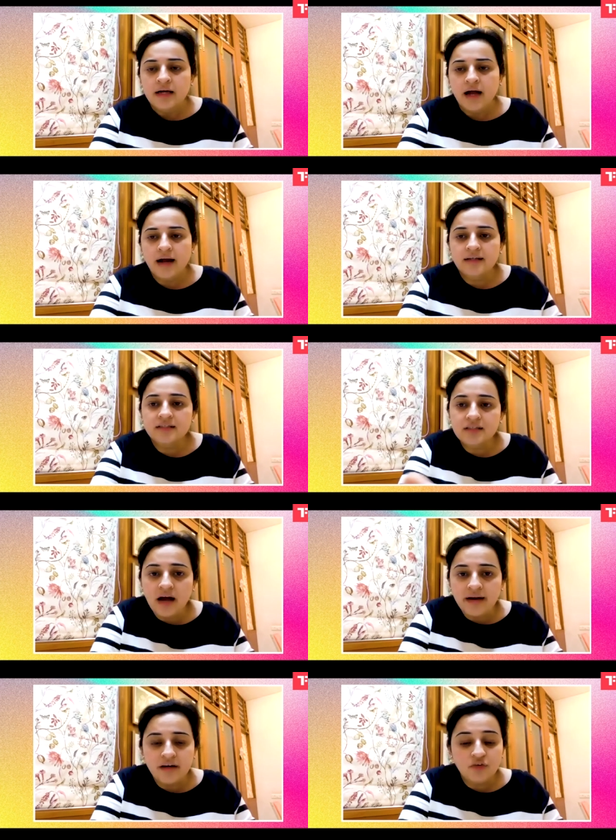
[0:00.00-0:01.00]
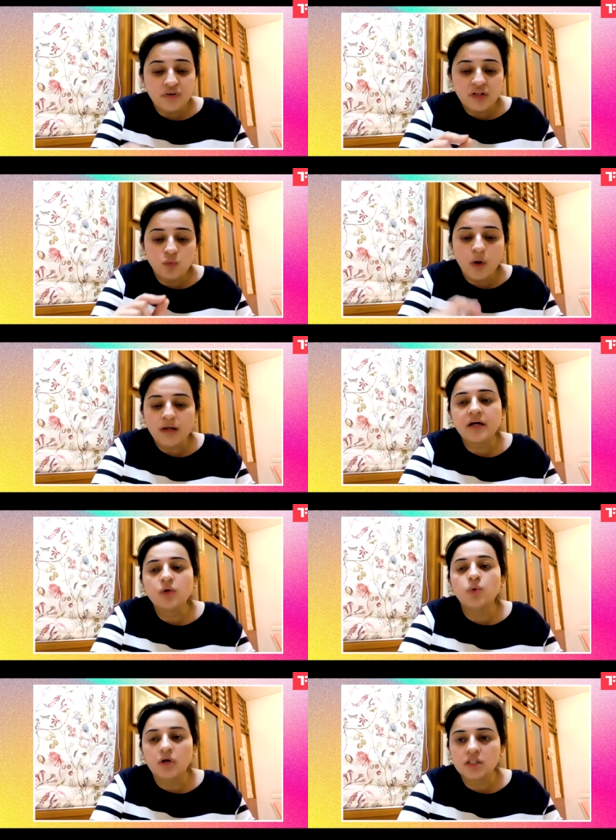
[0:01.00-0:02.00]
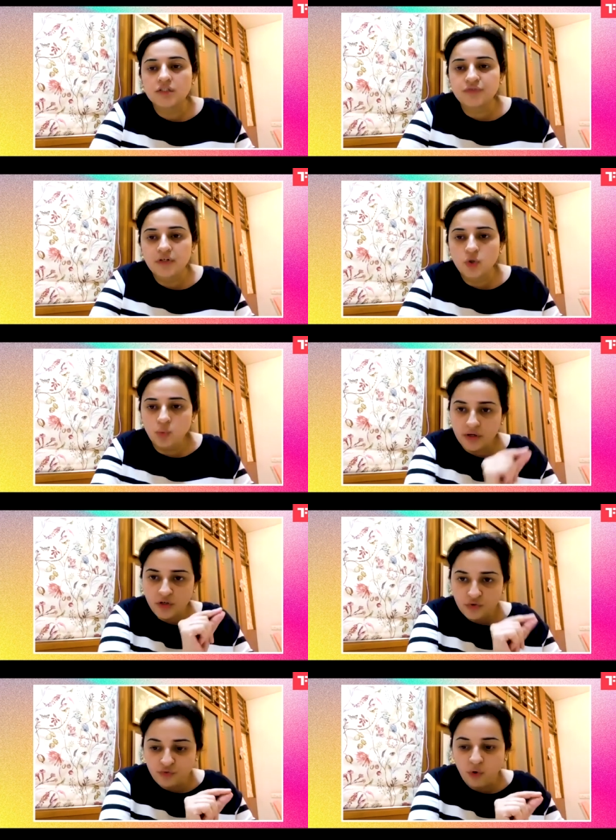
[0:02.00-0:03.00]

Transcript: and identify the one that works for you when you